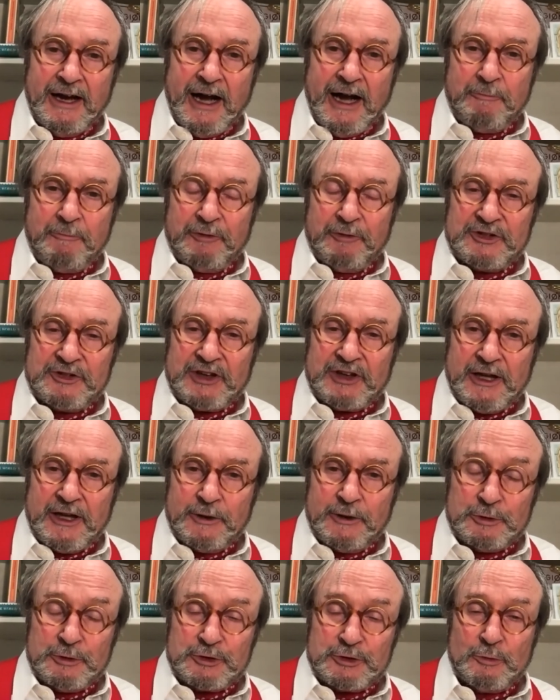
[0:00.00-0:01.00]
up for
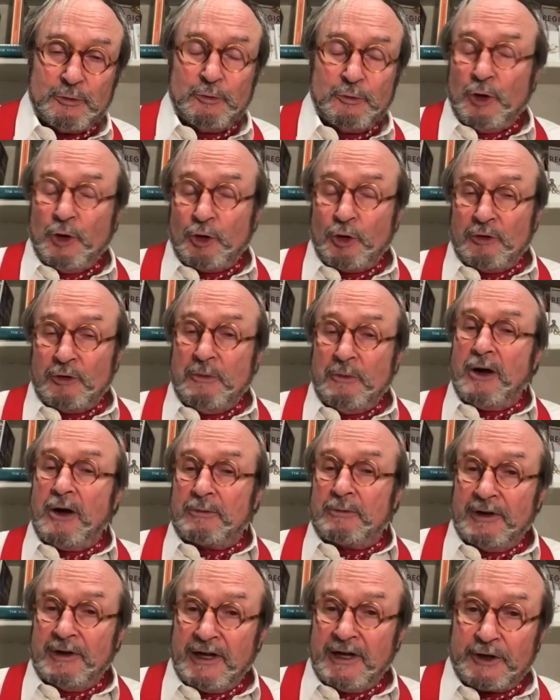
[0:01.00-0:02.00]
sale, which will look
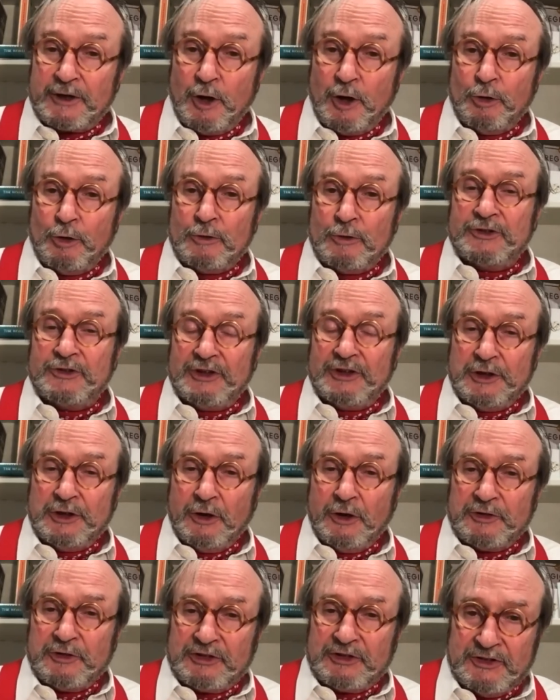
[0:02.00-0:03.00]
remarkably like old city
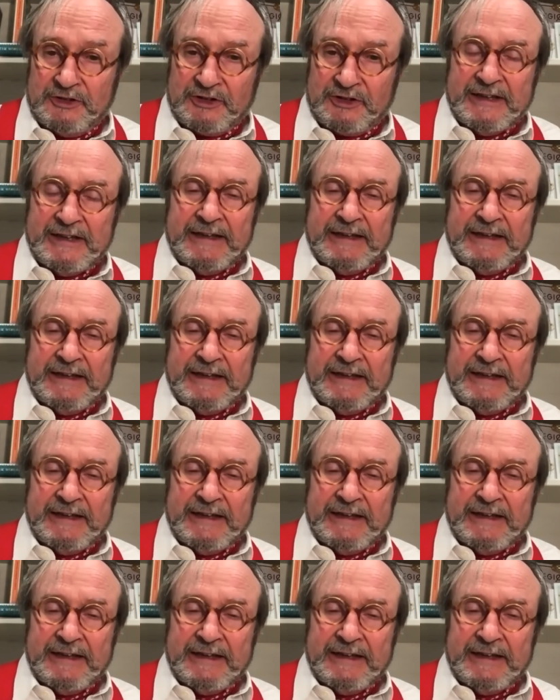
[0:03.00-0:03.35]
offices.